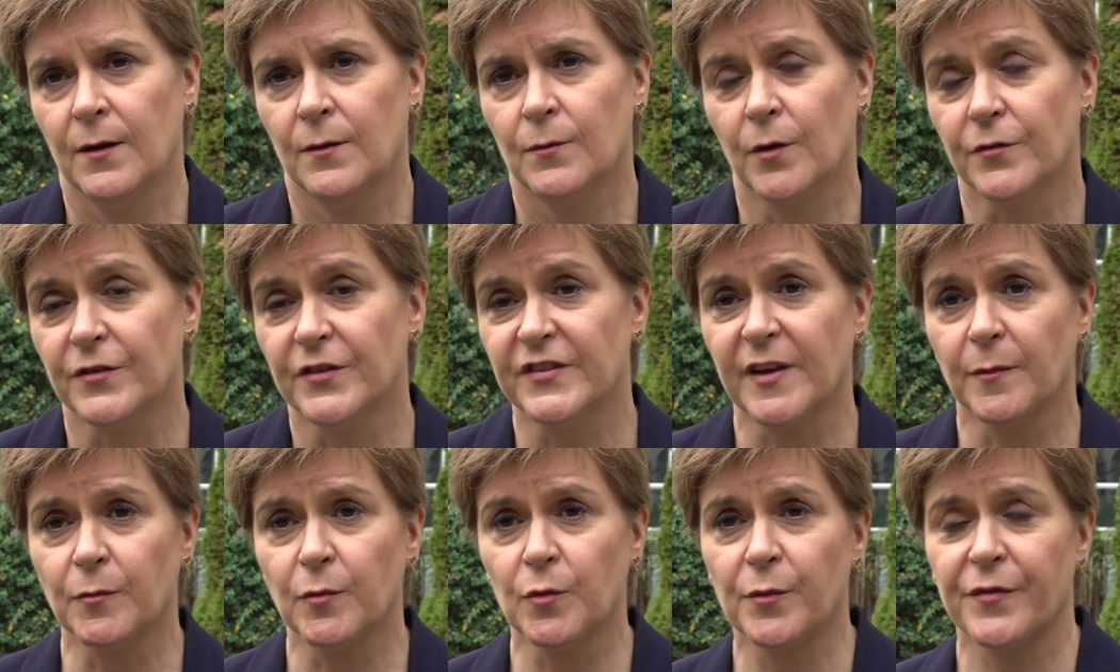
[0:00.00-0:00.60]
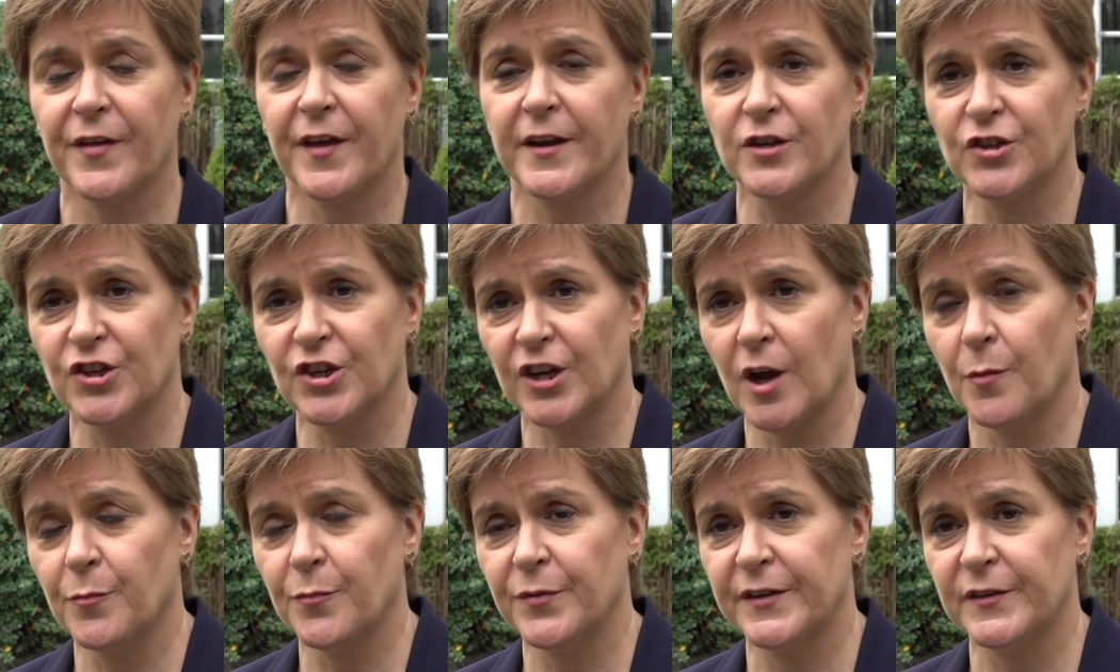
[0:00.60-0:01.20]
Well, the summit with
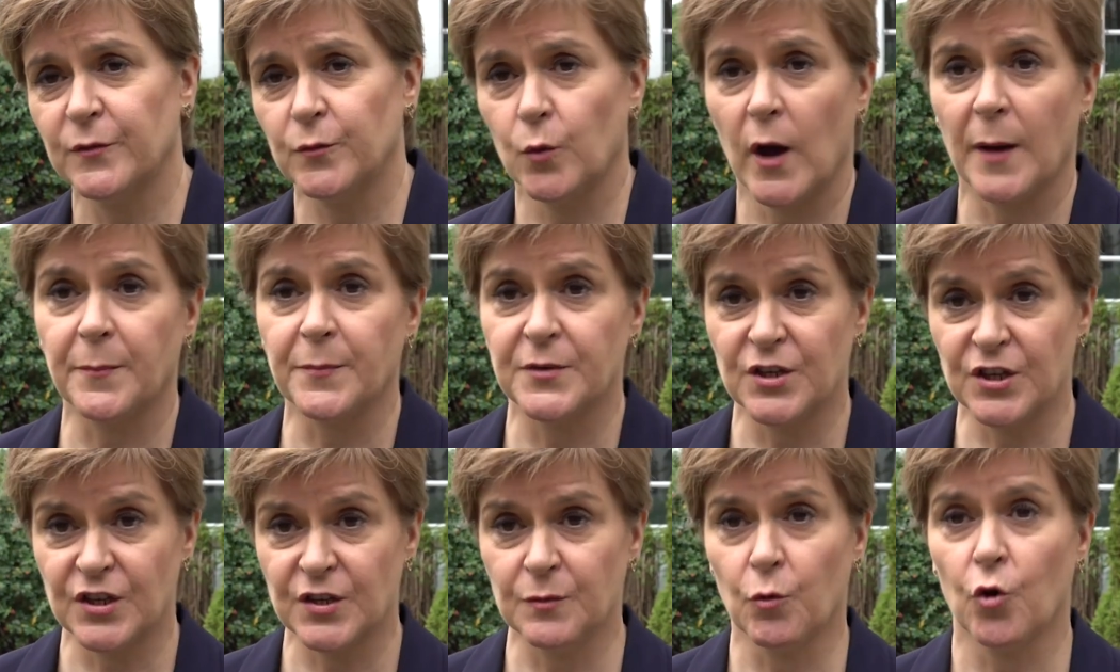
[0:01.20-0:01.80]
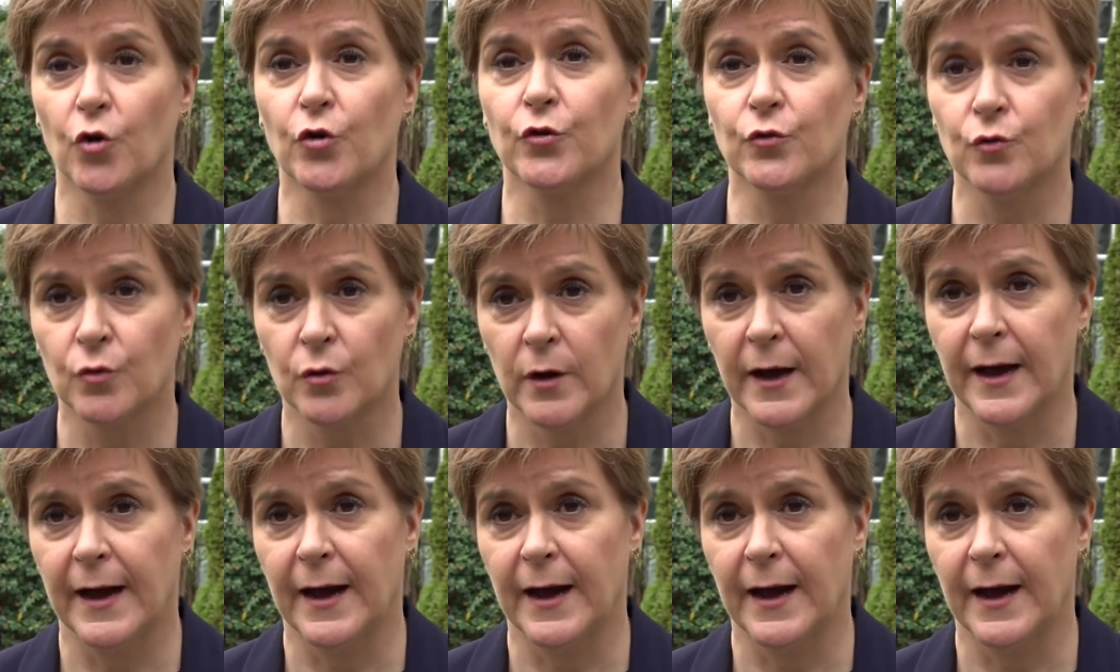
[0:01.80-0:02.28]
energy companies will happen tomorrow,